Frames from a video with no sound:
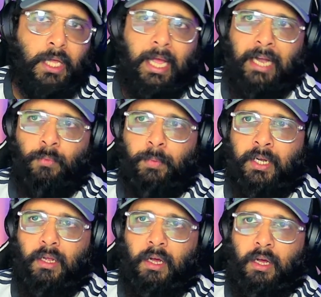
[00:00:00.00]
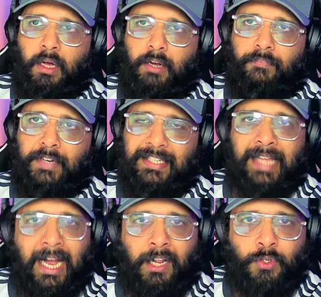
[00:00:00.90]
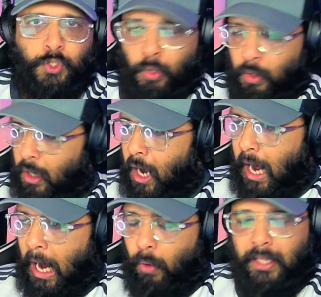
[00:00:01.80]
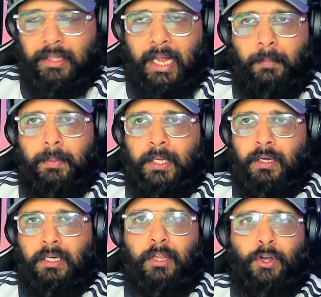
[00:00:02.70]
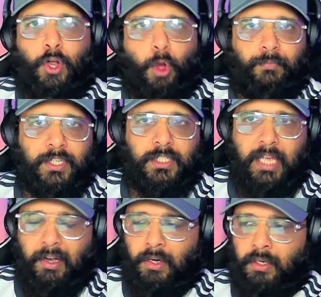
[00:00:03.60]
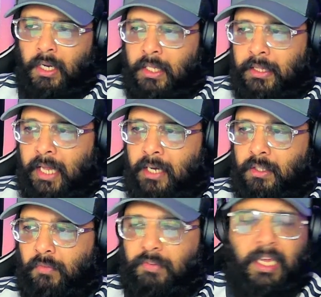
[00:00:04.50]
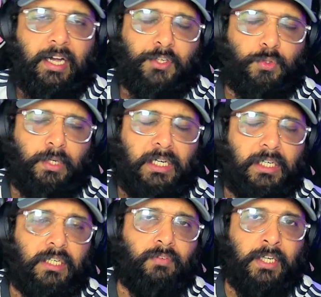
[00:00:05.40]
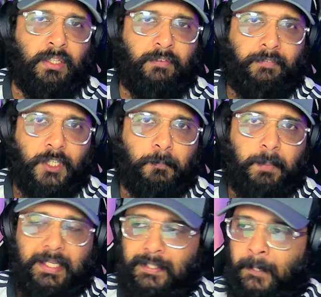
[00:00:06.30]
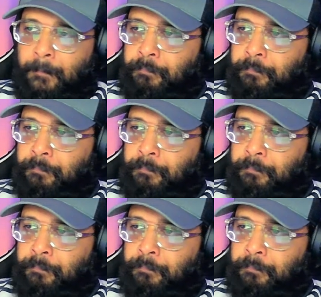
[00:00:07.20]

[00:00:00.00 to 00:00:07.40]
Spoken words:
And when a referee is that unsure, how can that be a clear and obvious error that the VAR has to intervene in the first place?